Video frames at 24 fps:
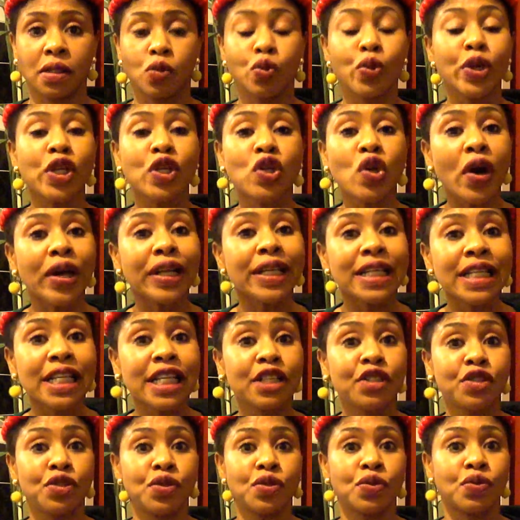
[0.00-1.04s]
We don't
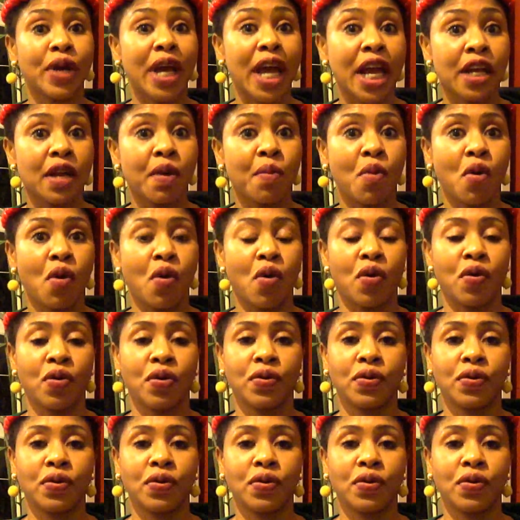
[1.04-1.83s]
need you anymore.